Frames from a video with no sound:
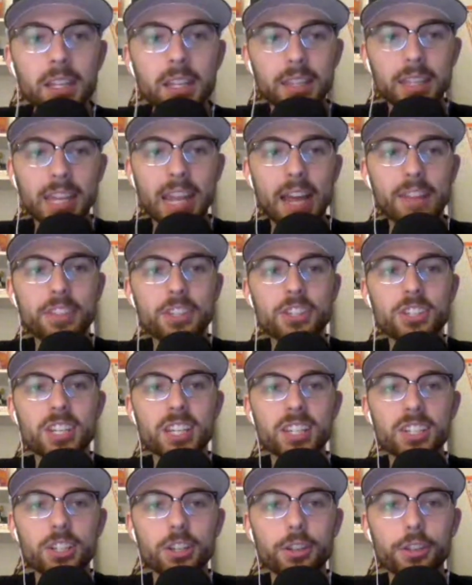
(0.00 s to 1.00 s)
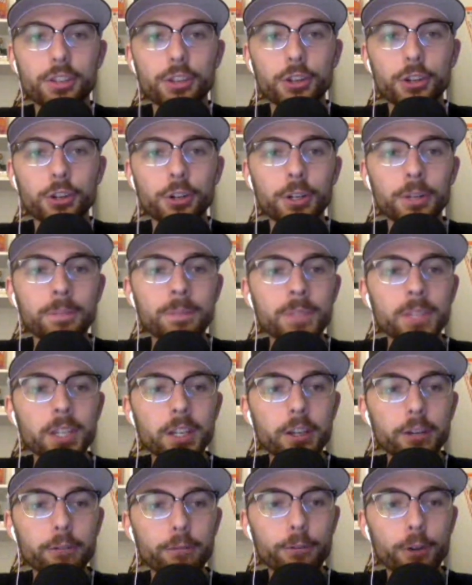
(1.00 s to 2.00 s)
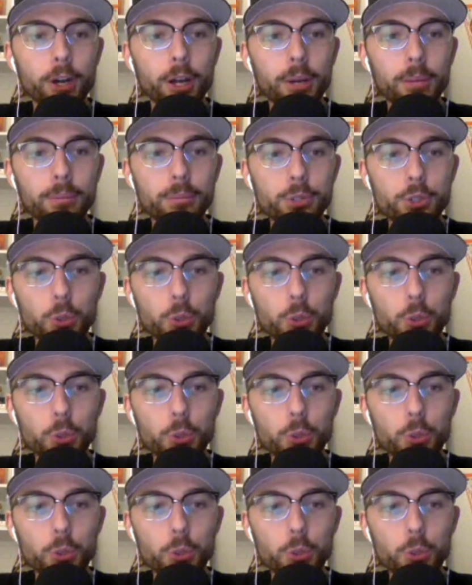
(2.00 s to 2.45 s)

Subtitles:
They got the 6 1/3 from